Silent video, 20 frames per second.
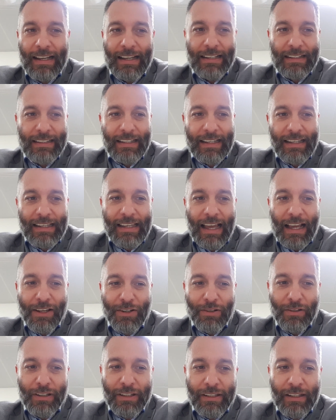They
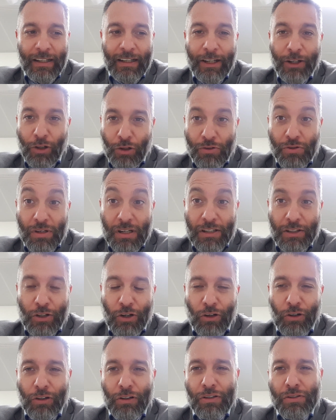actually
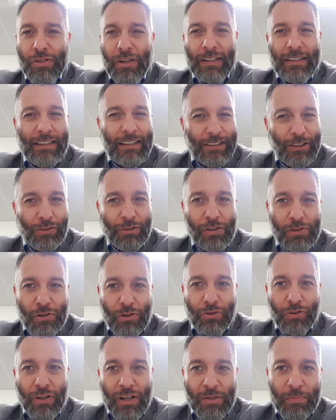concede goals and they don't
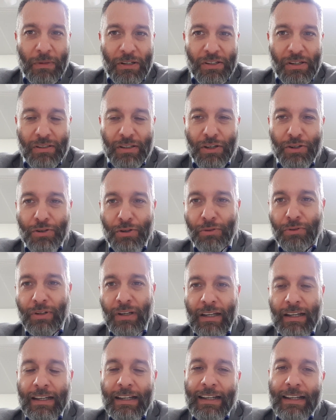score as much as they
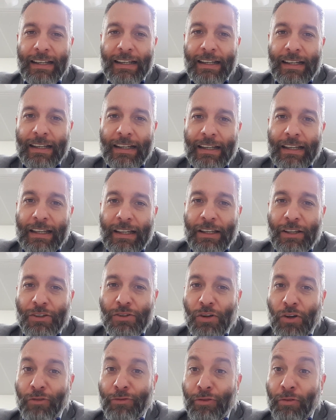should.
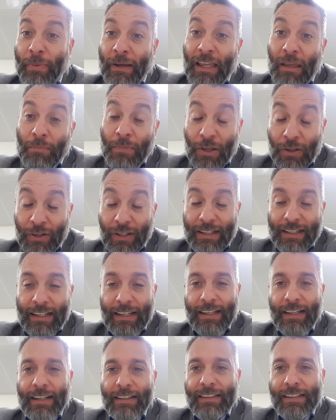So for Bayern
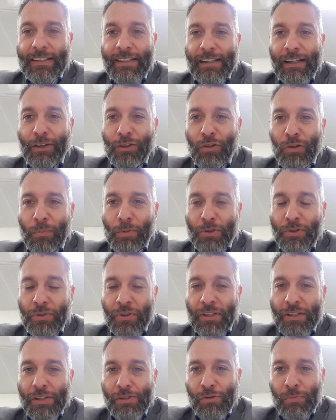Munich, this is a good
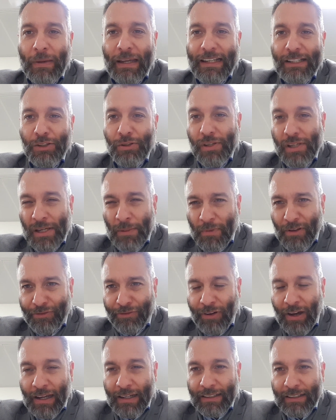opportunity to make it to the
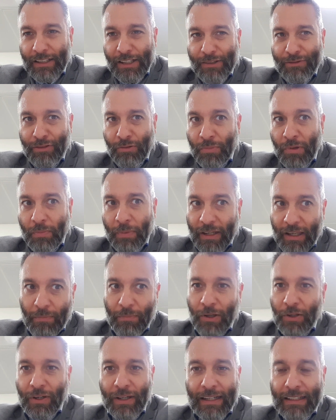semi-finals. For me,
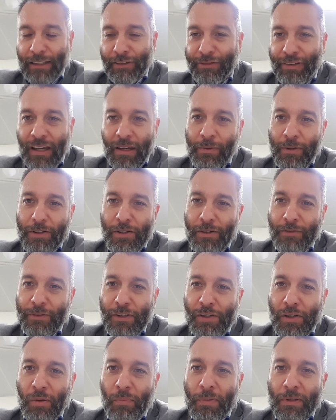Bayern Munich are the favourites
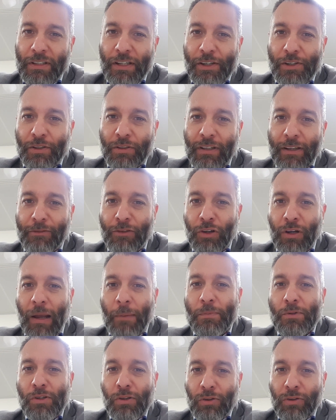of this competition. They've
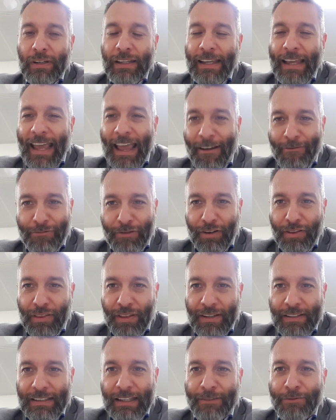got absolutely
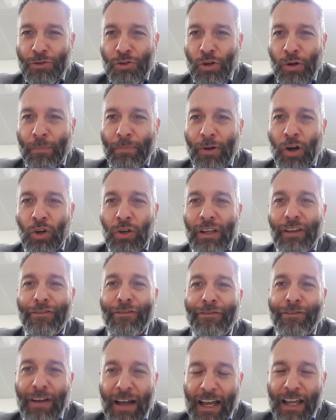everything. They've dropped
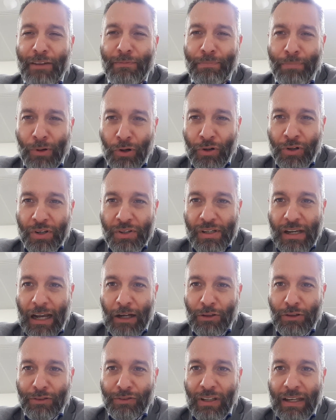only 5 points
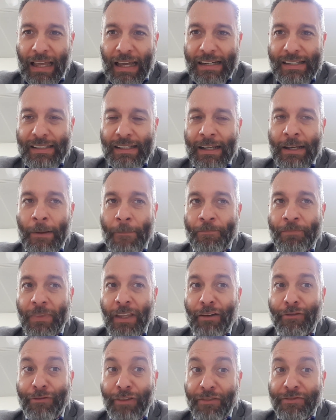out of the last
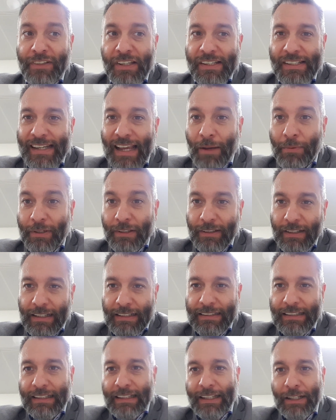57
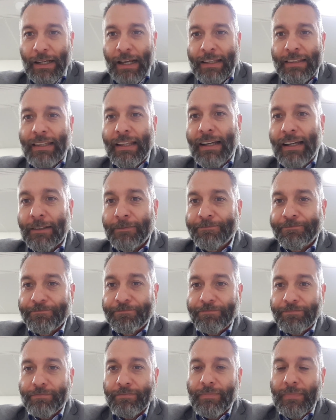in the league, and
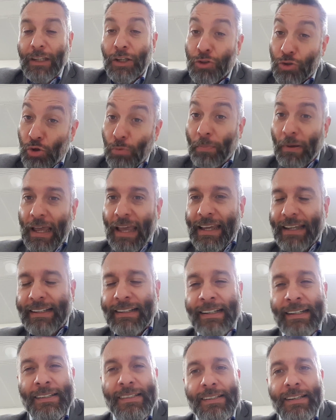Jupp
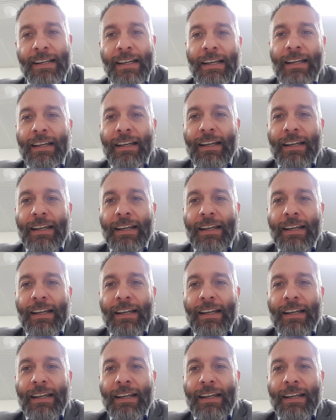Heynckes.